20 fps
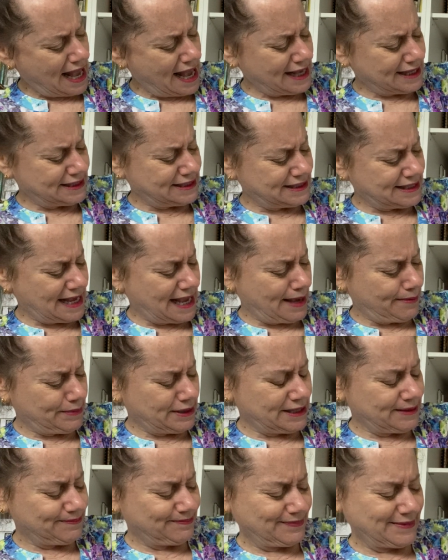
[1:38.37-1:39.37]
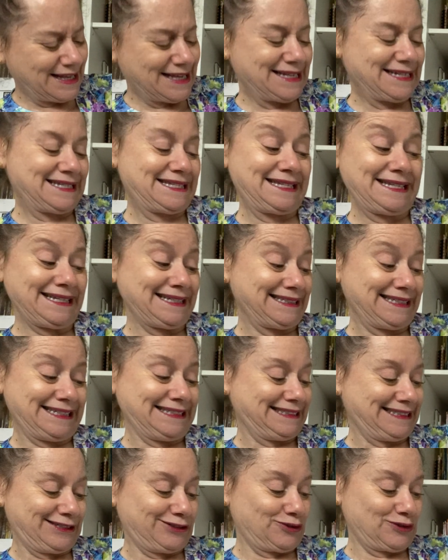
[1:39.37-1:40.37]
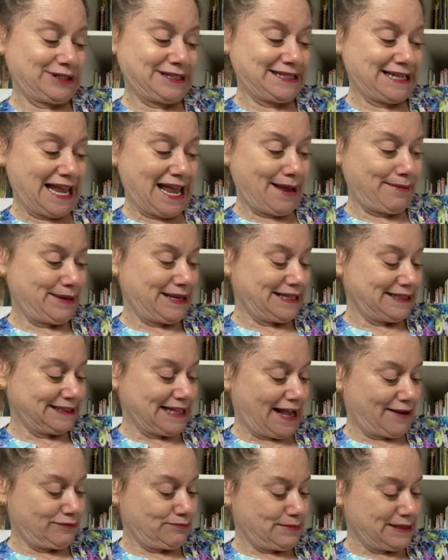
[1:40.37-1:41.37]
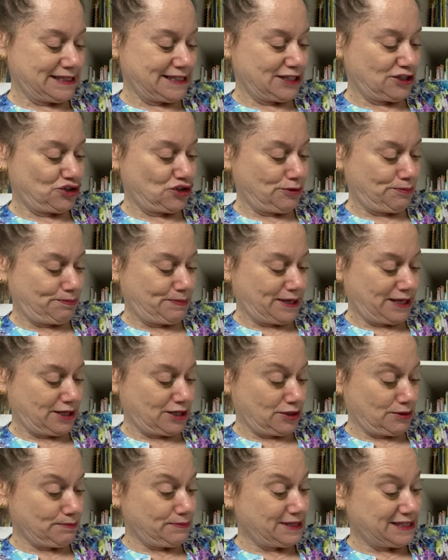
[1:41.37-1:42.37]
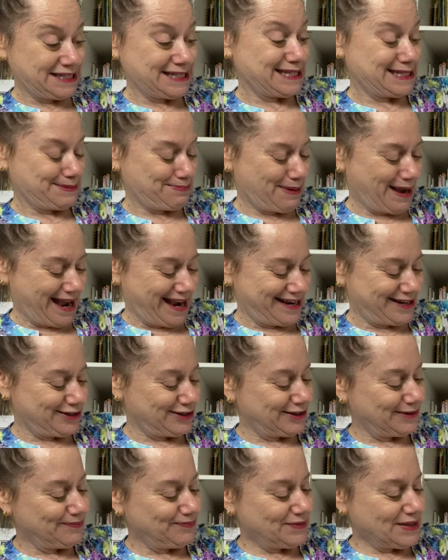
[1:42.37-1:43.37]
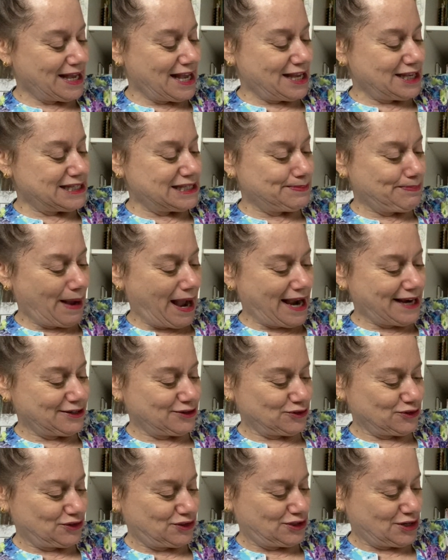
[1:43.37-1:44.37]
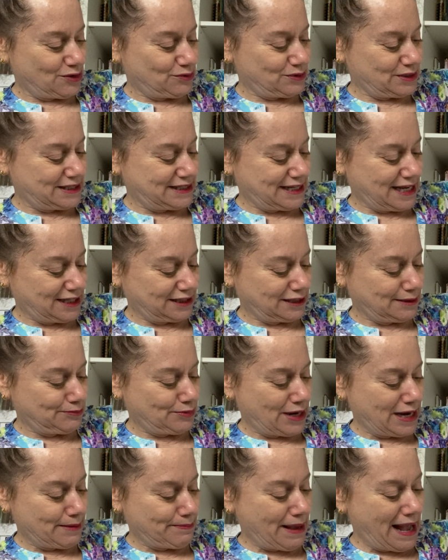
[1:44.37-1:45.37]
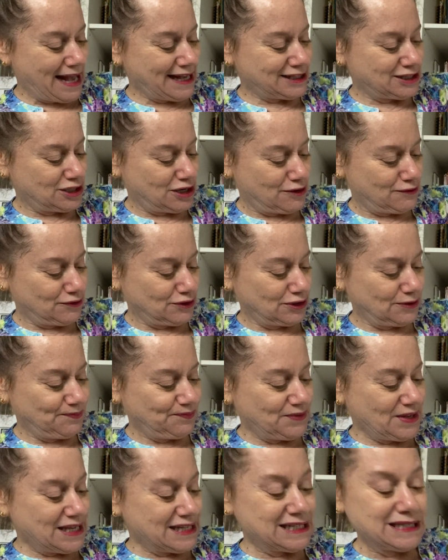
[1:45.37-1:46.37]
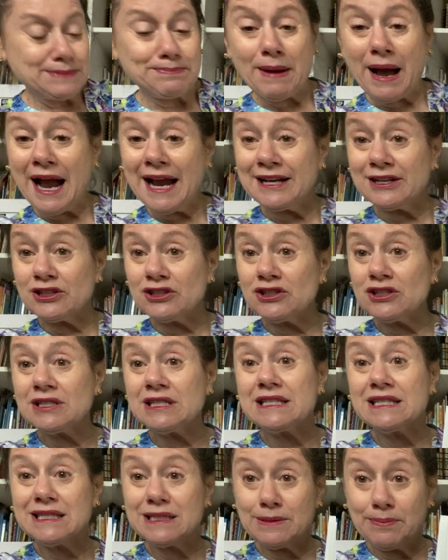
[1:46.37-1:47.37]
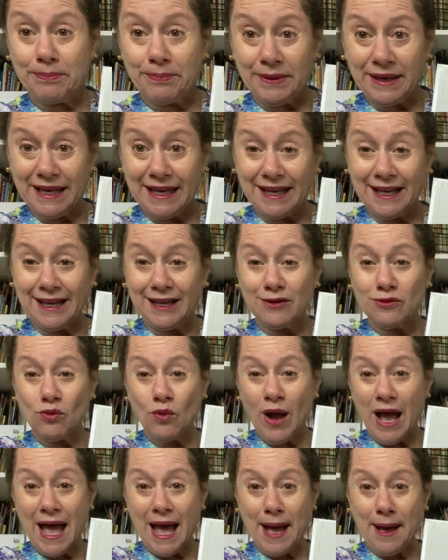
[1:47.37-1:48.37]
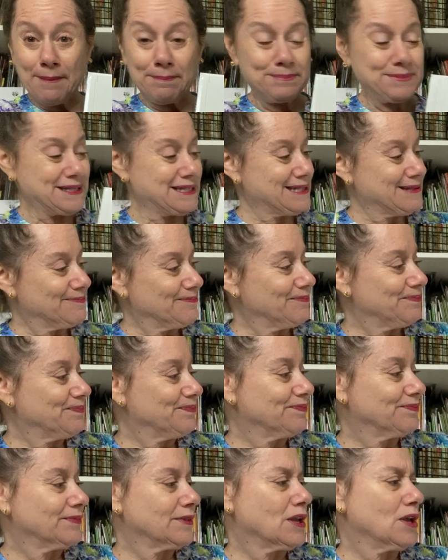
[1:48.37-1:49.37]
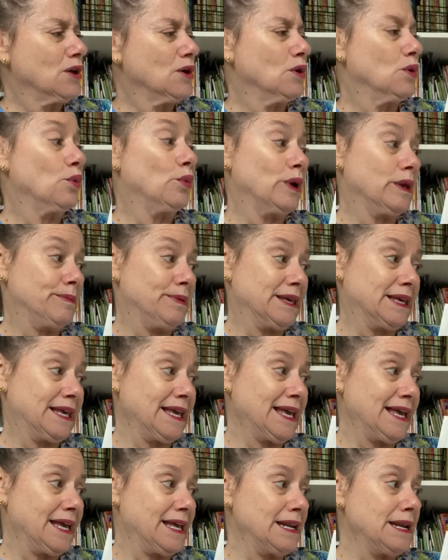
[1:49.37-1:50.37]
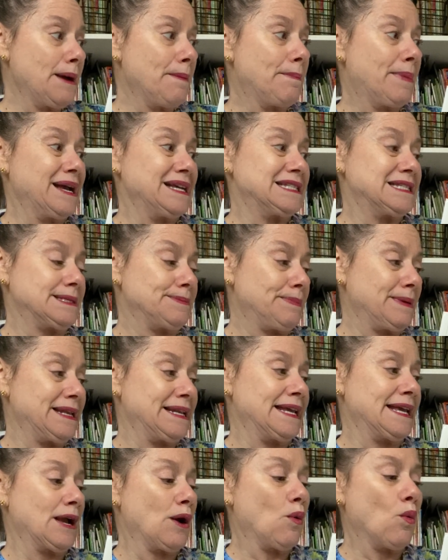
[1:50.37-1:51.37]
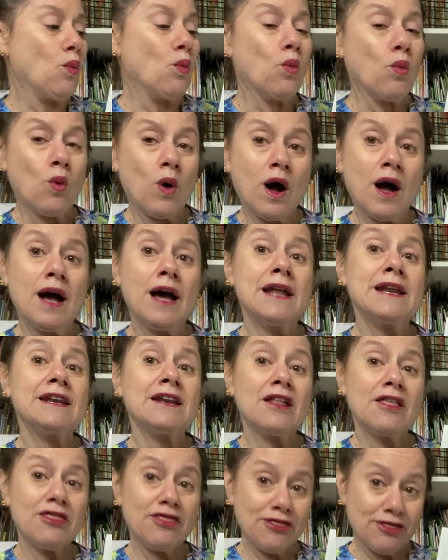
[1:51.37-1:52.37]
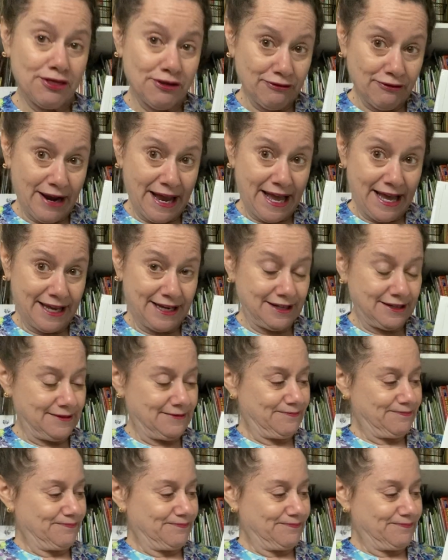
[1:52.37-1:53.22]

asked Sammy. "Silly little Sammy," laughed Mrs. Spider. "Spiders don't celebrate Passover. Spiders spin webs." We begin by spinning one thread.